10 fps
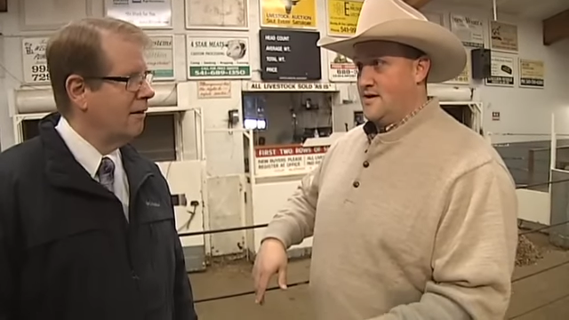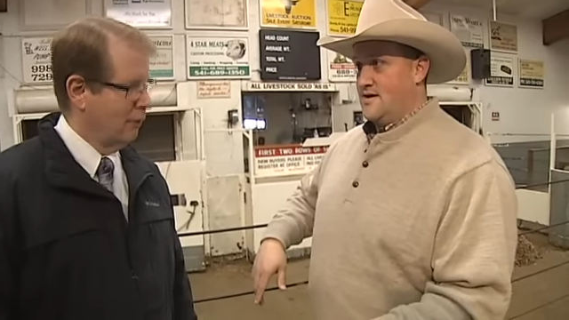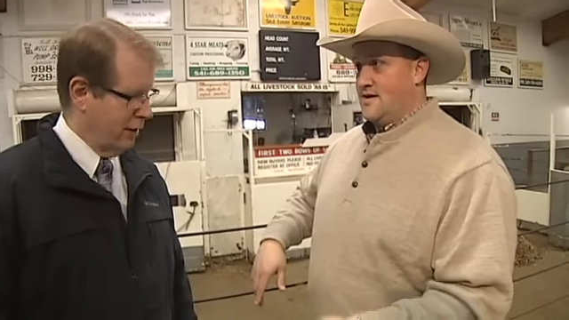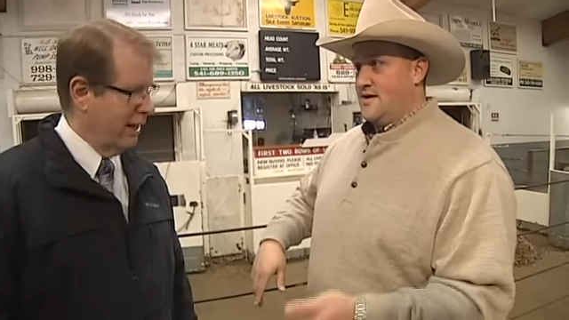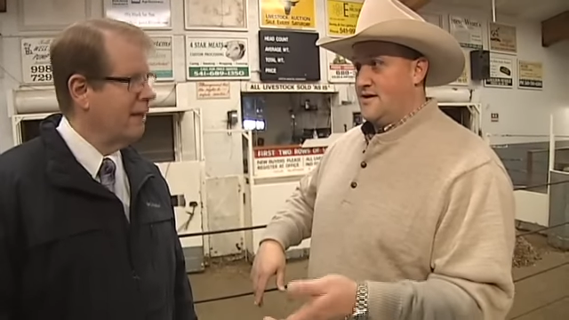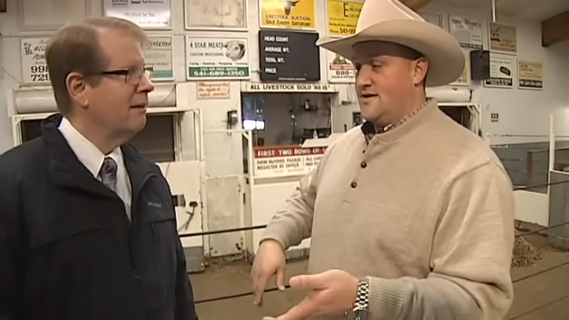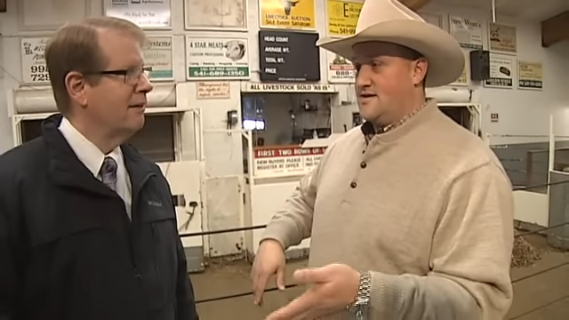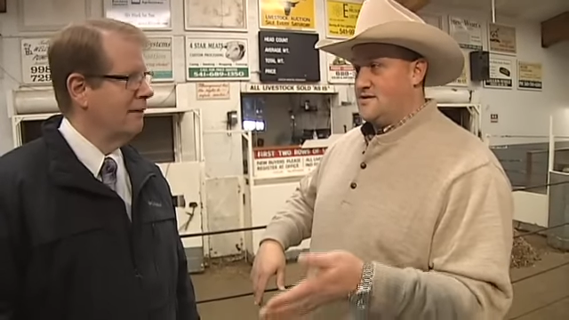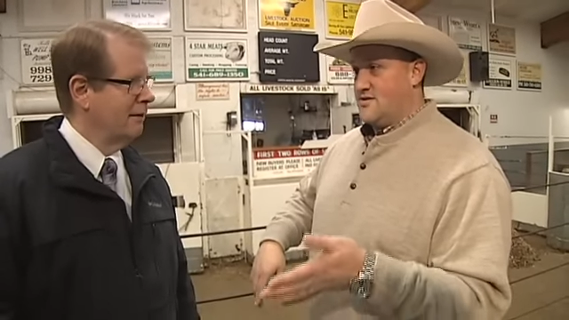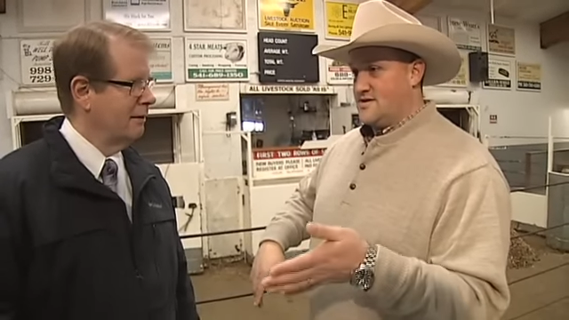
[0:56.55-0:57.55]
Speaker 1: Okay.
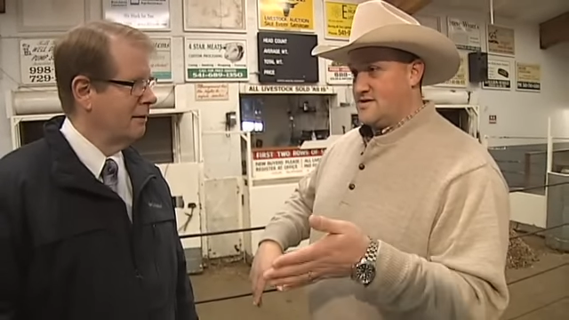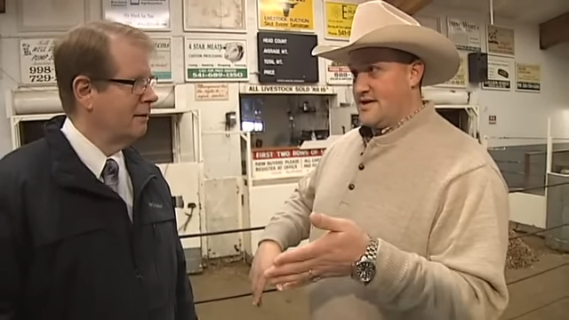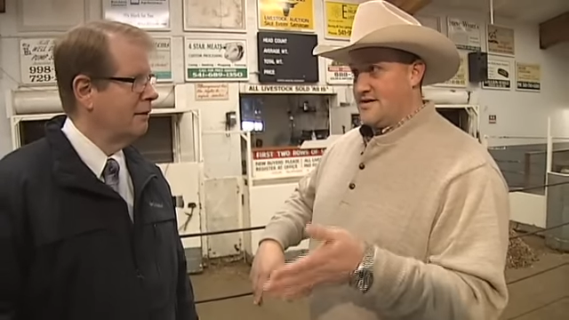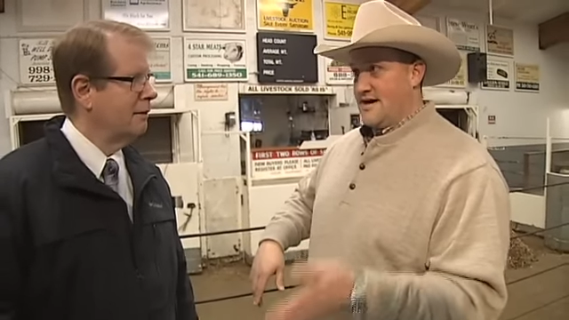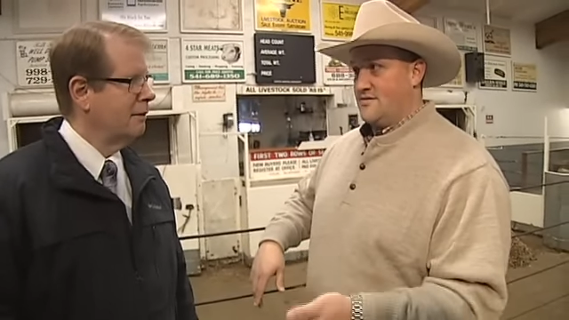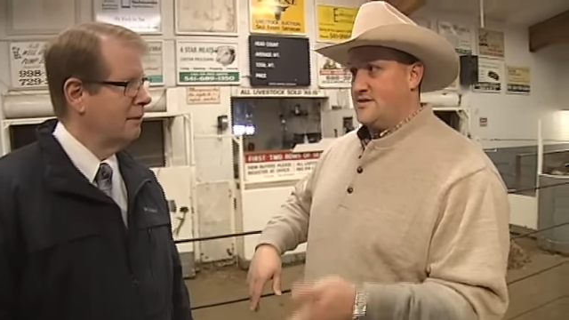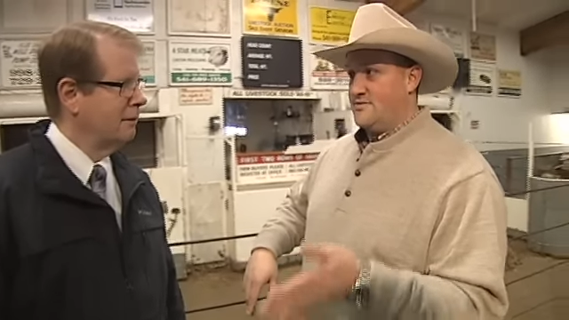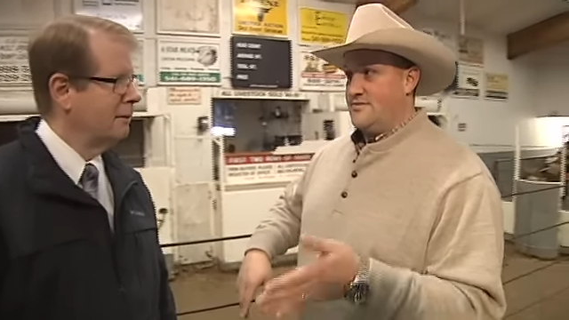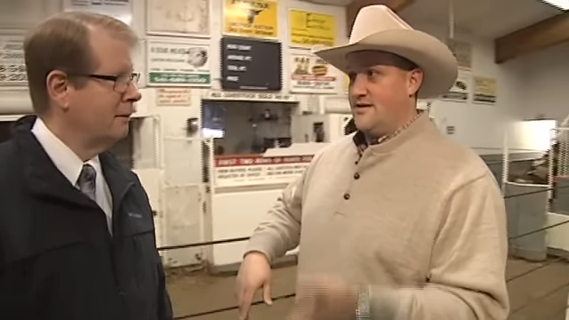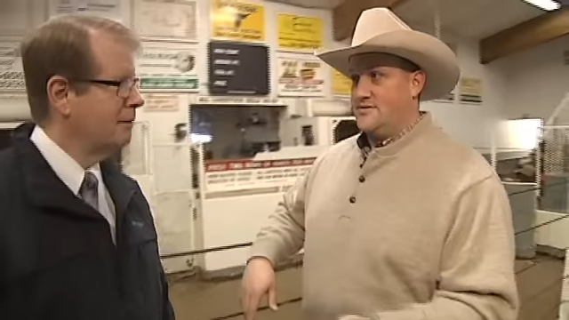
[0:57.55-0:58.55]
Because you can say now two,
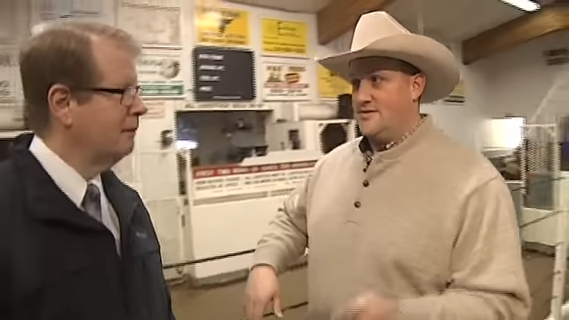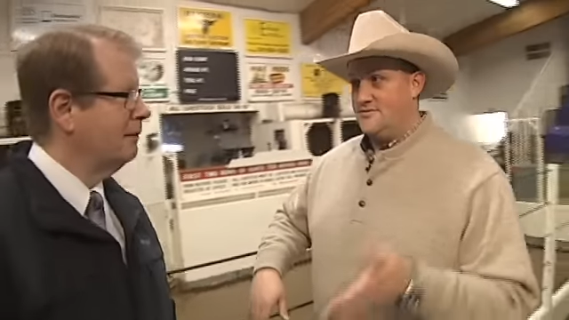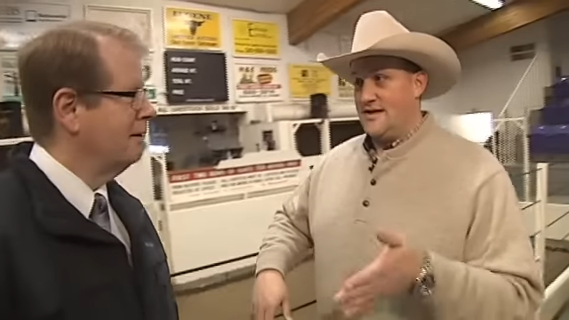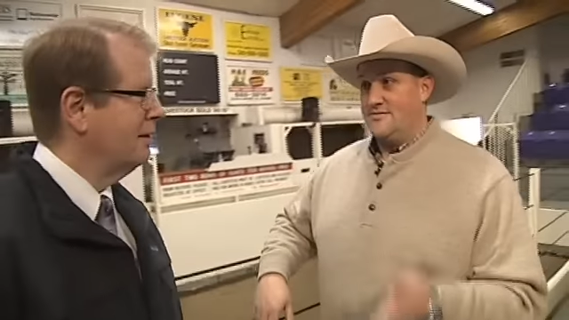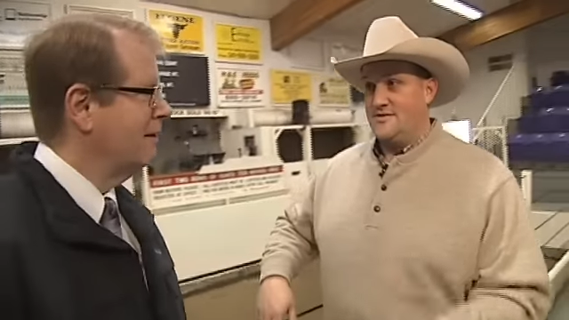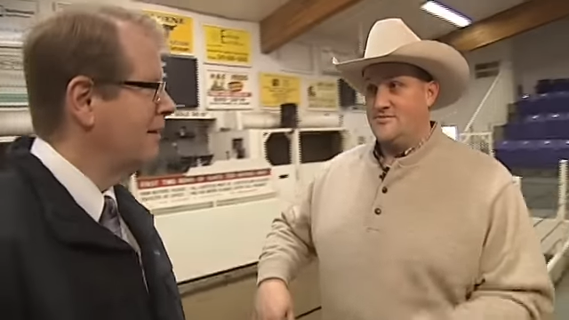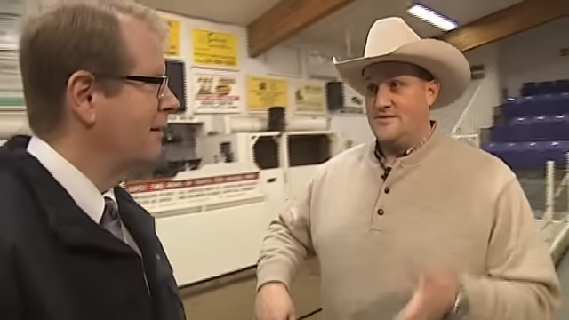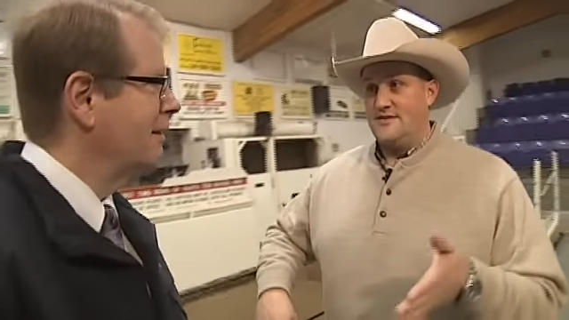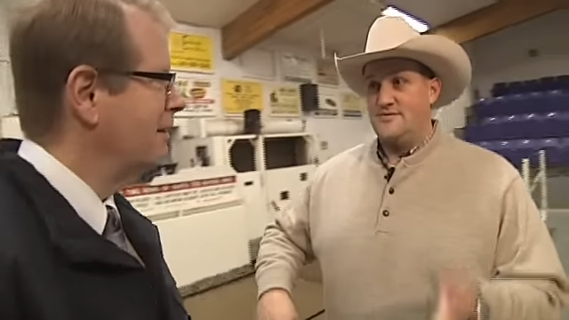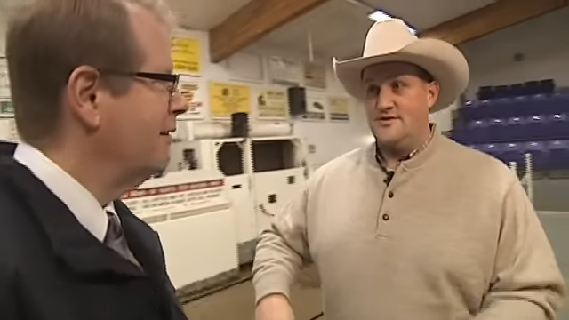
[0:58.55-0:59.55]
now two, now two,
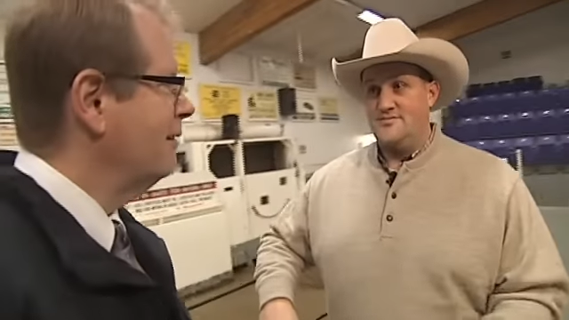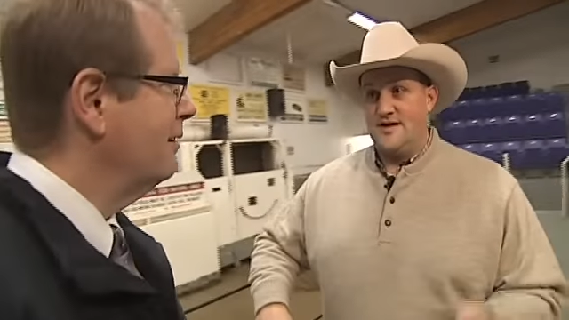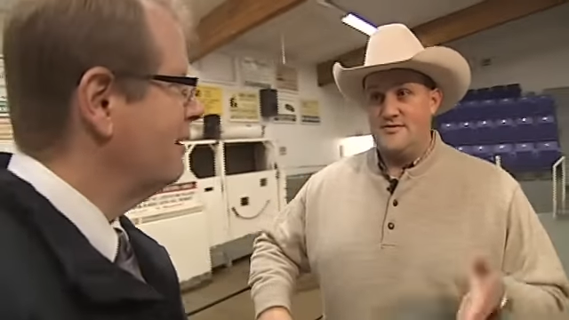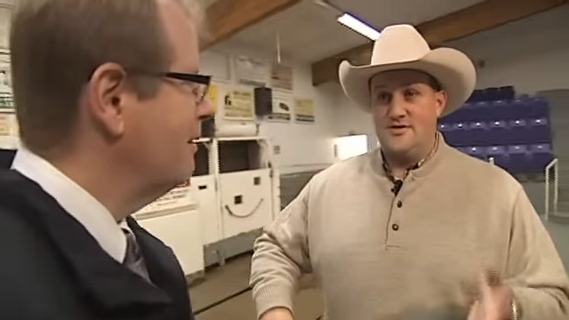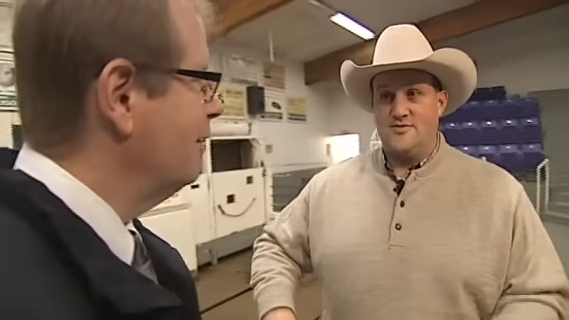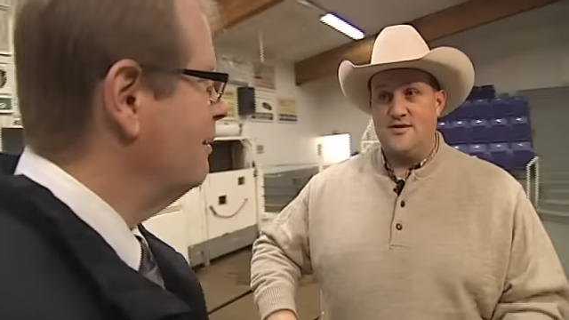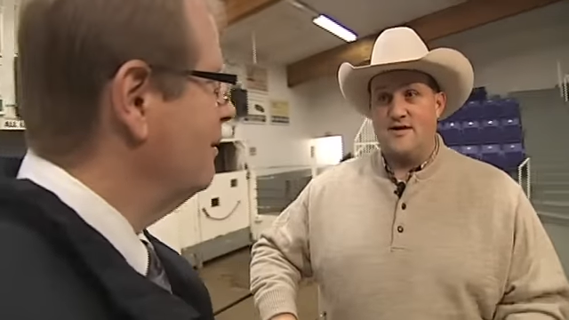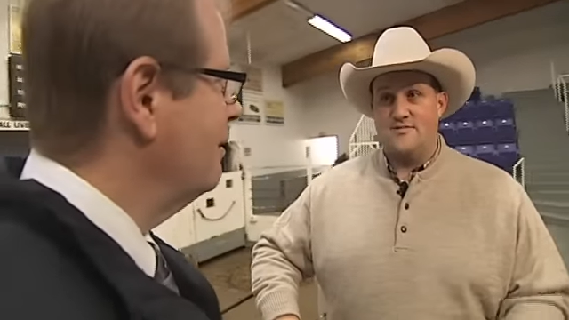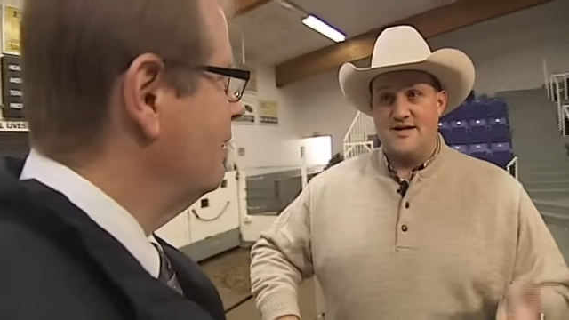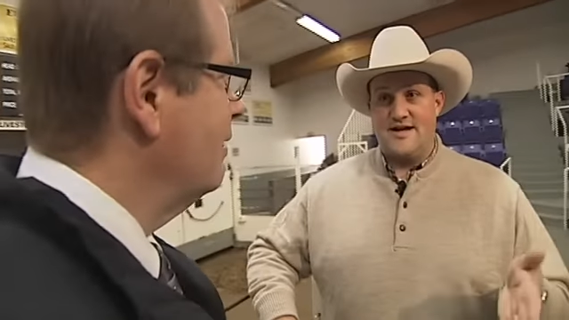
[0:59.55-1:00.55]
now two, now two,
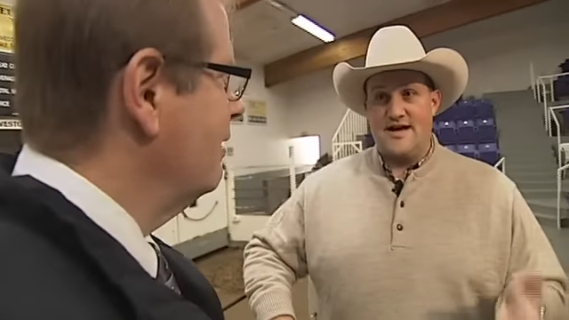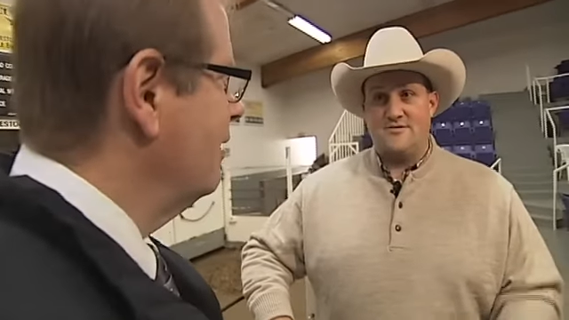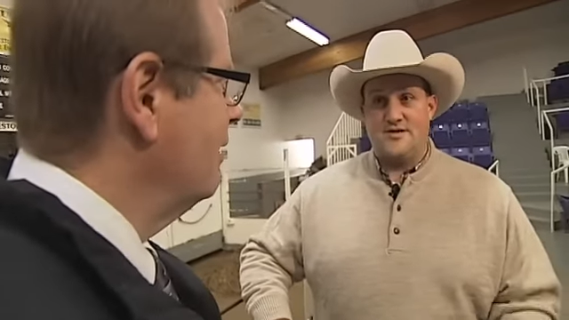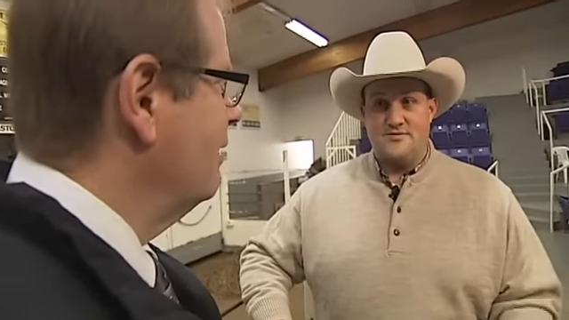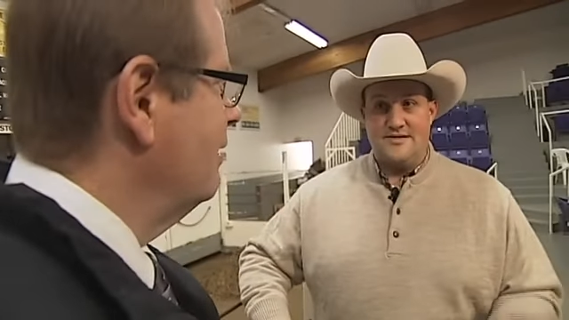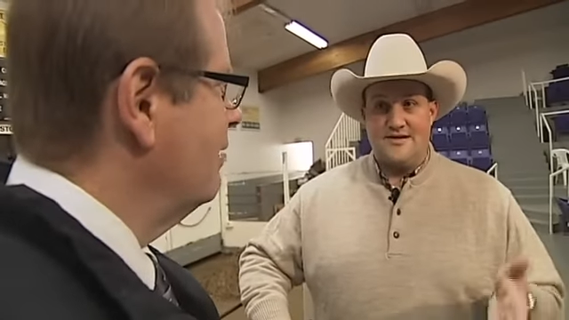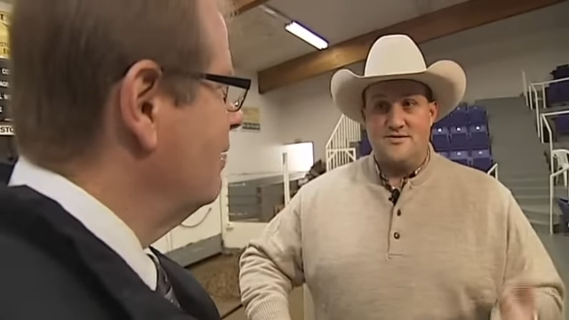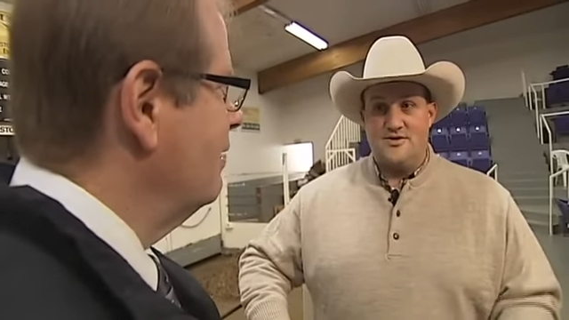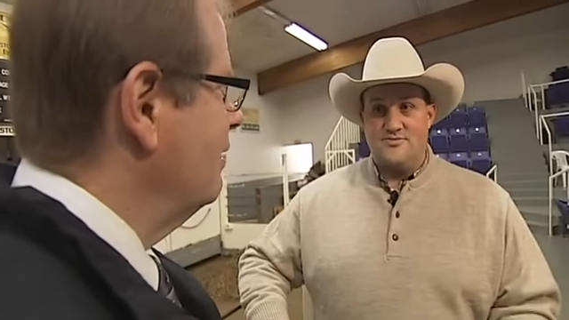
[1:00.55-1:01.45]
dollar bit now two, now two,